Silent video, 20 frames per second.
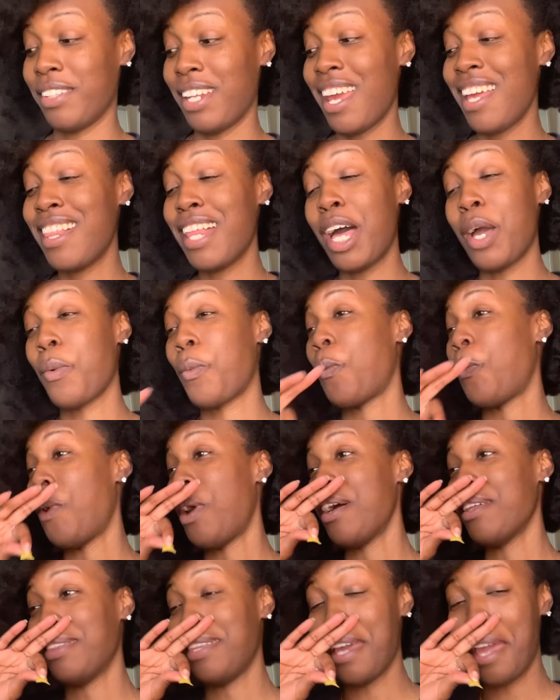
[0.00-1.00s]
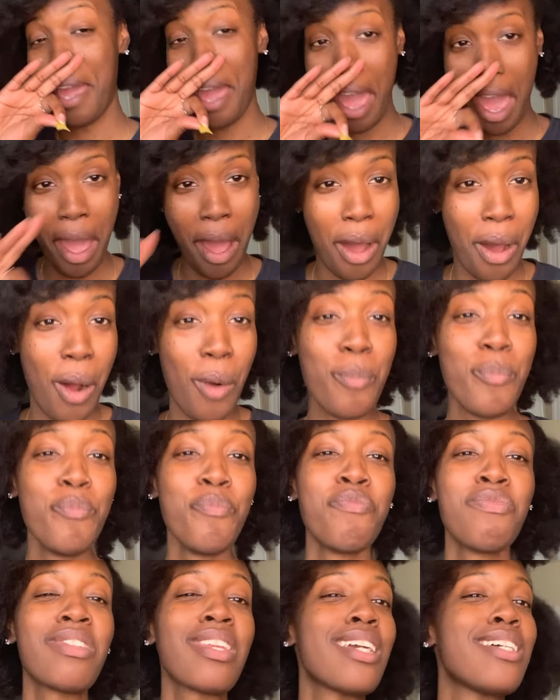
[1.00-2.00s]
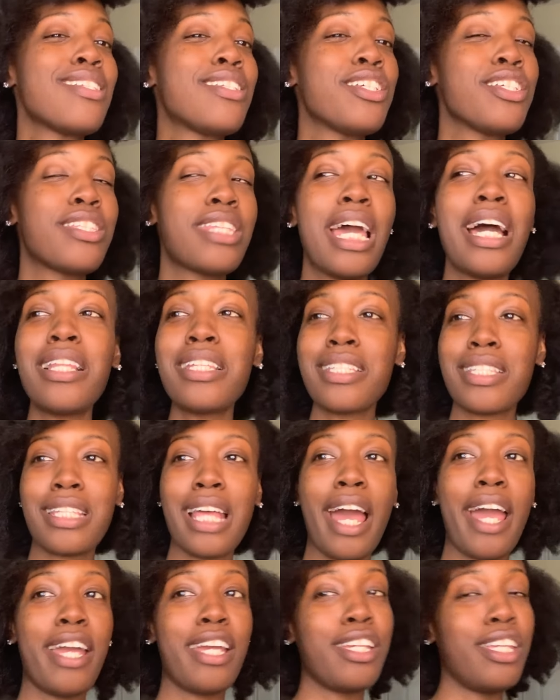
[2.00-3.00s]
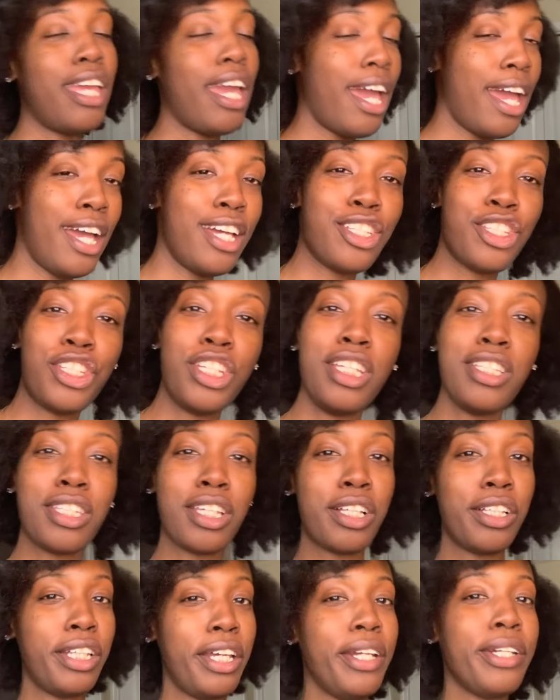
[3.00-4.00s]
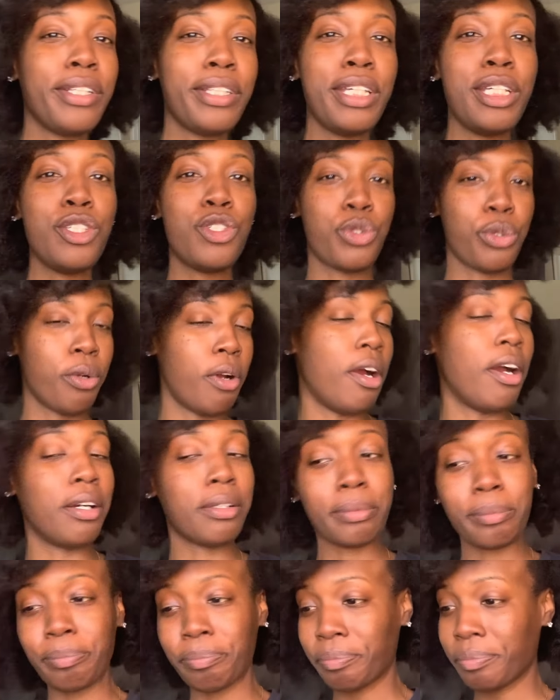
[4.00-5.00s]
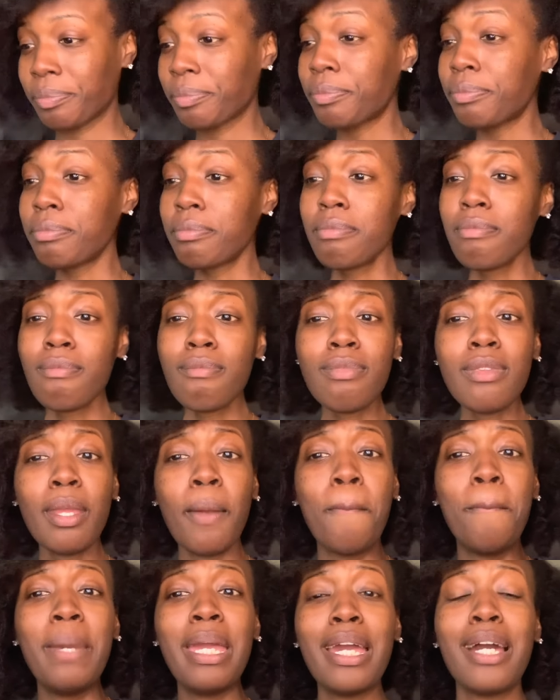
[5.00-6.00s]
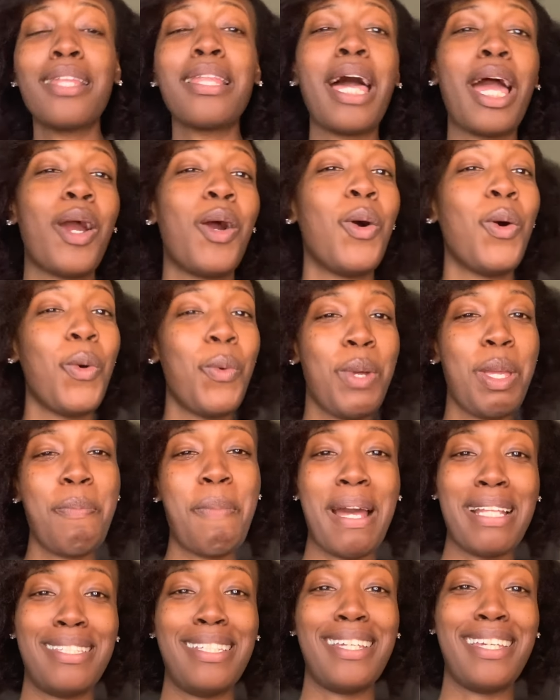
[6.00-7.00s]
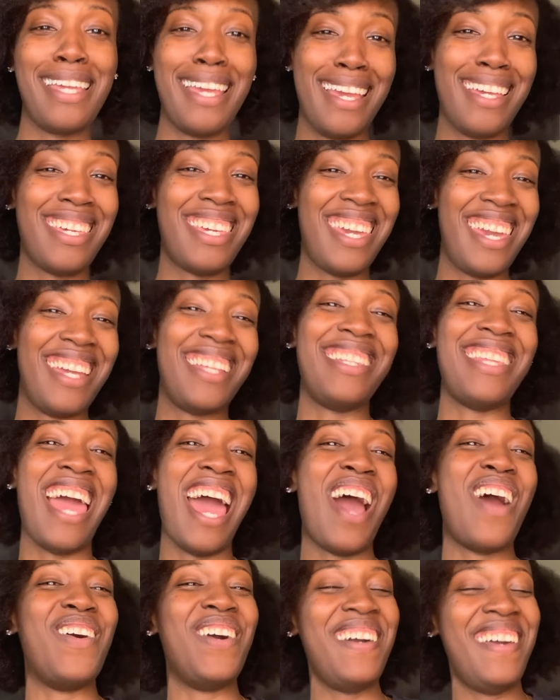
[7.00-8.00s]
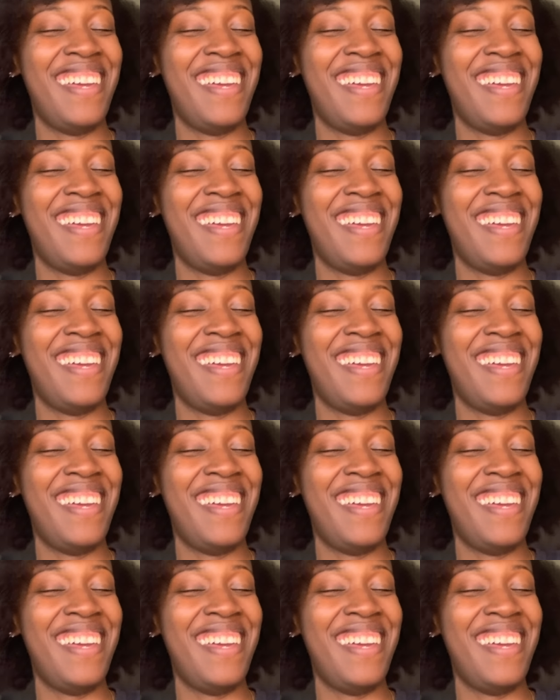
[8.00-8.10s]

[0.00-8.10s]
They like, what the hell? Giselle is like, yeah, she's clearly drunk. Mia like, oh, we about to get kicked out.